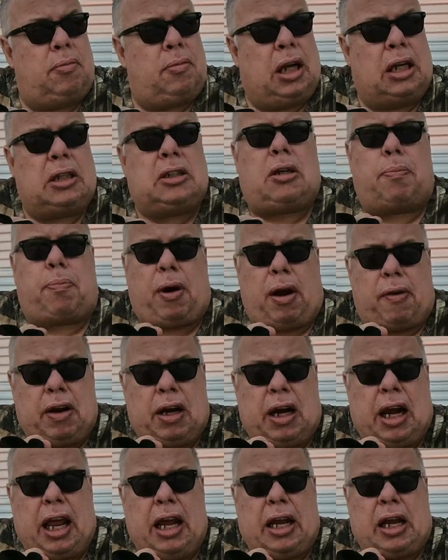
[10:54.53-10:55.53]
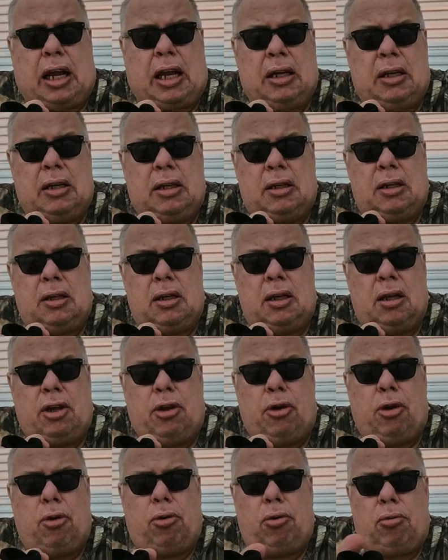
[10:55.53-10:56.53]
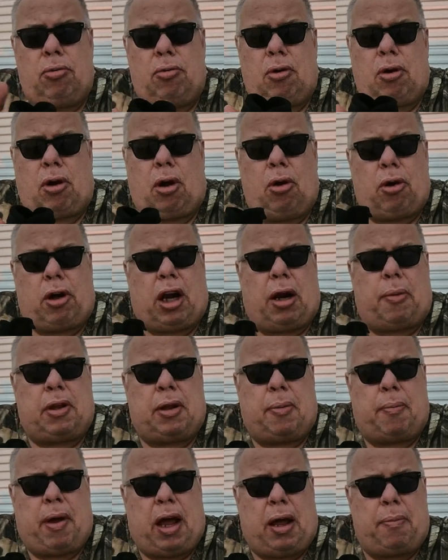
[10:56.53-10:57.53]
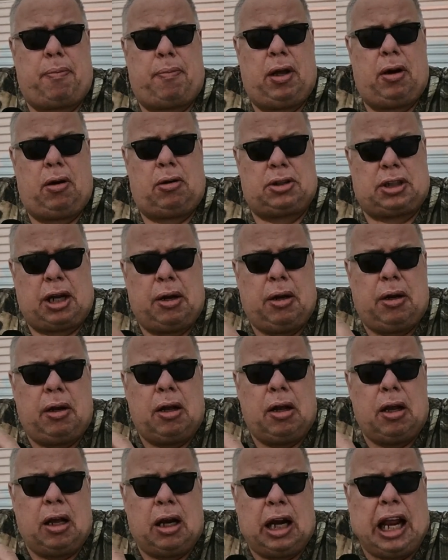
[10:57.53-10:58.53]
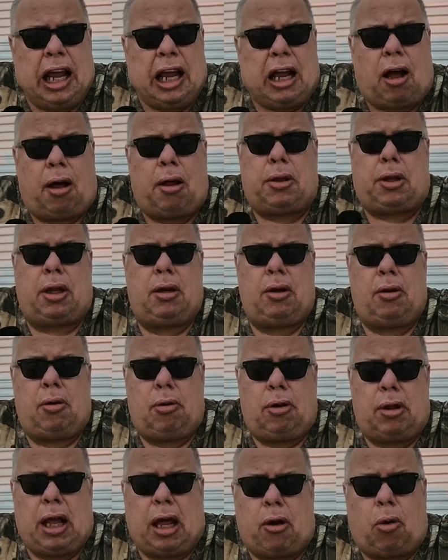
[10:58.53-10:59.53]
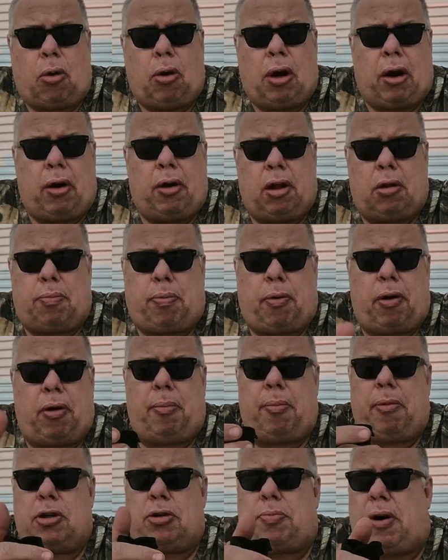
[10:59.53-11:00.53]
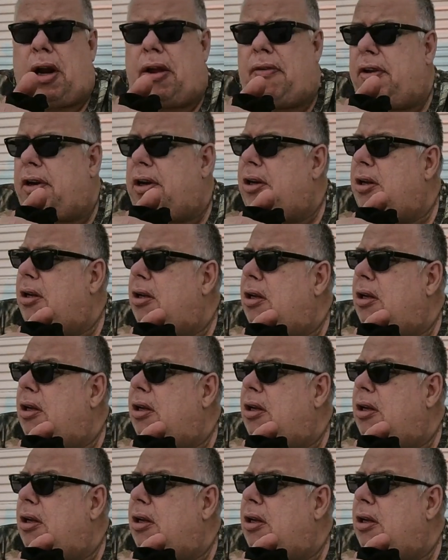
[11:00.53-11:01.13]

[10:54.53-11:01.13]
It's a private lake. You can look it up in the map. It'll say Lake Austin. No, that whole area is pretty much private.